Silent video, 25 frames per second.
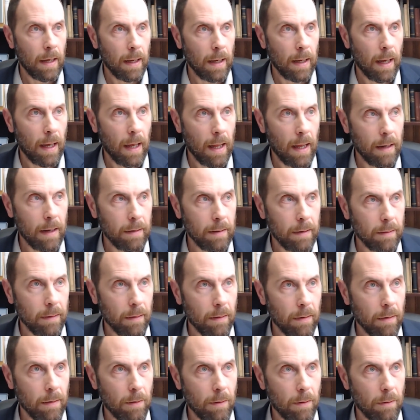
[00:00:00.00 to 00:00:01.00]
And
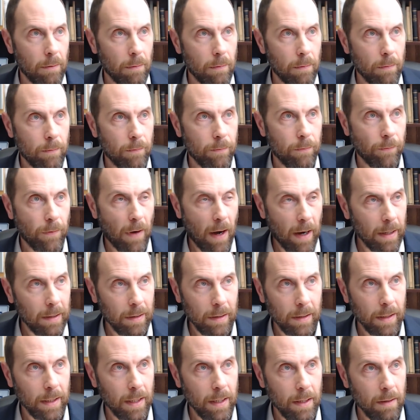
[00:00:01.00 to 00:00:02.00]

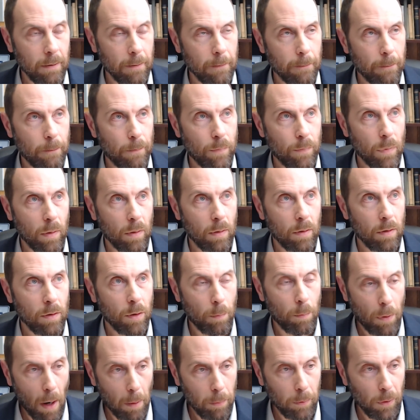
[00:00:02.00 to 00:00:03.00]
finally,
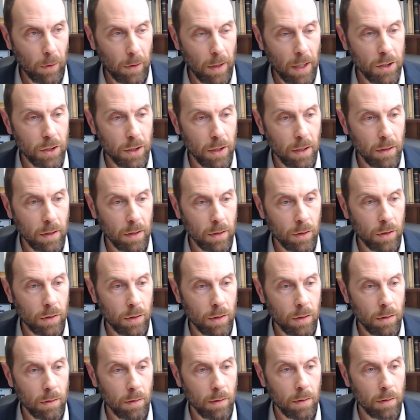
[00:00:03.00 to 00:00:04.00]
the population
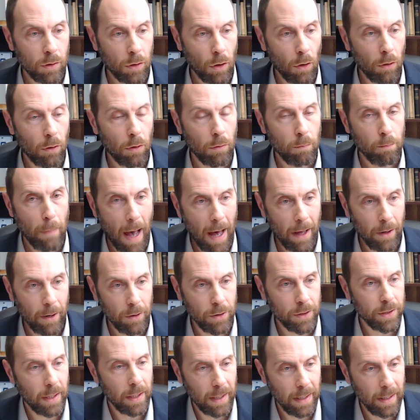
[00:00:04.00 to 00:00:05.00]
took
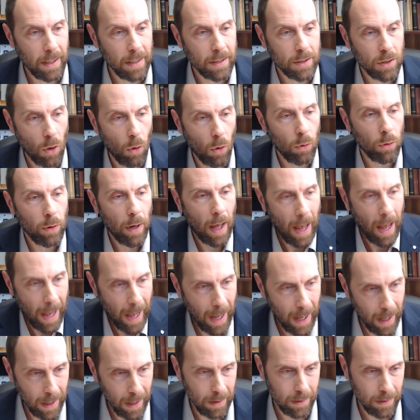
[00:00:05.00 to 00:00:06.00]
matters in its own
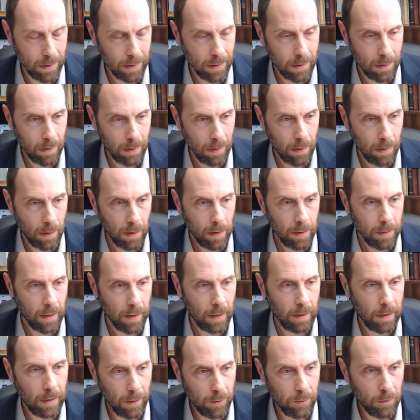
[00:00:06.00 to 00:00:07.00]
hands. They
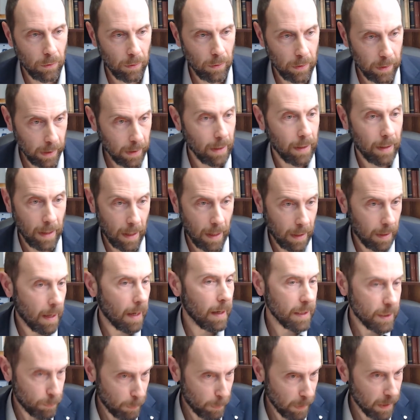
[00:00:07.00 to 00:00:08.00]
literally, and then
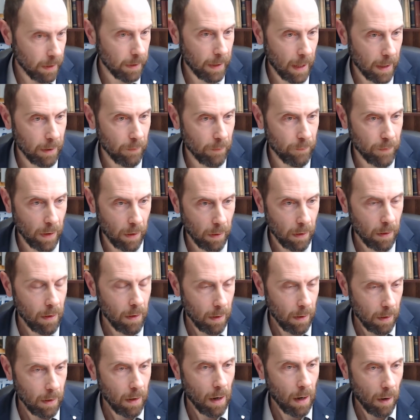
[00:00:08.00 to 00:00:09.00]
I speak again of
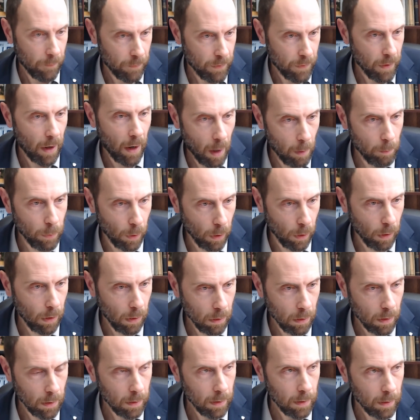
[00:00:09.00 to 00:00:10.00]
the
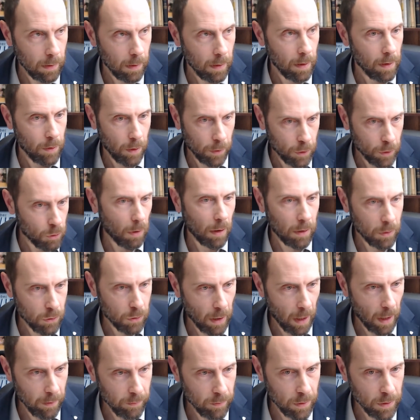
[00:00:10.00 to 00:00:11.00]
humble, the truck
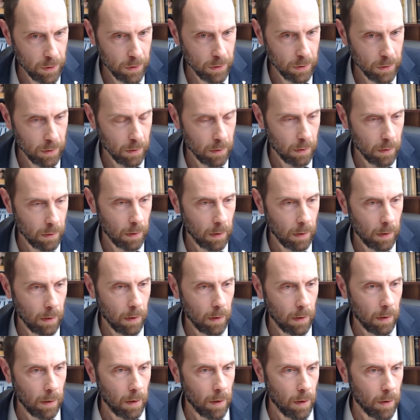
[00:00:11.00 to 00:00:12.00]
drivers,
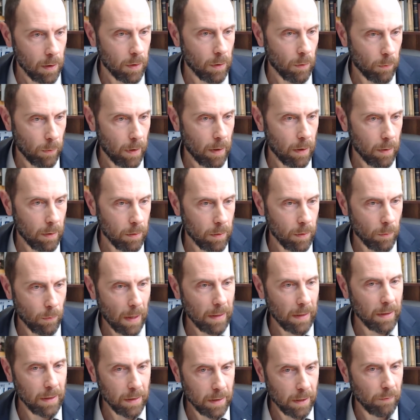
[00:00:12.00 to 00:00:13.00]
the
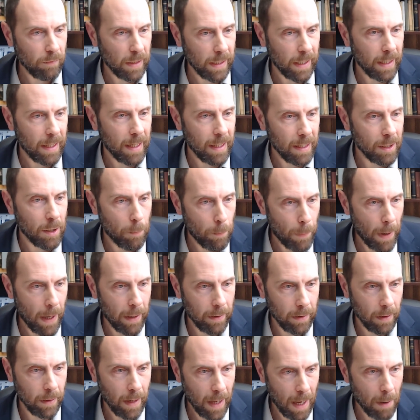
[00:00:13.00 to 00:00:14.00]
relatively
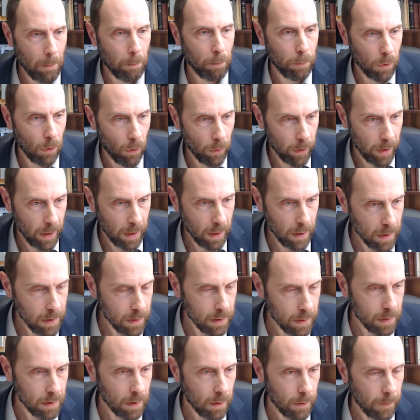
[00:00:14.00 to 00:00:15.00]
independent
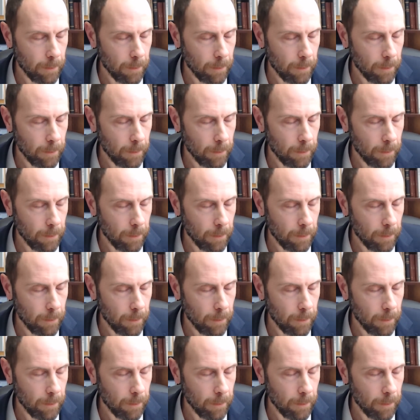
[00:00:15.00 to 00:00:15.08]
employees,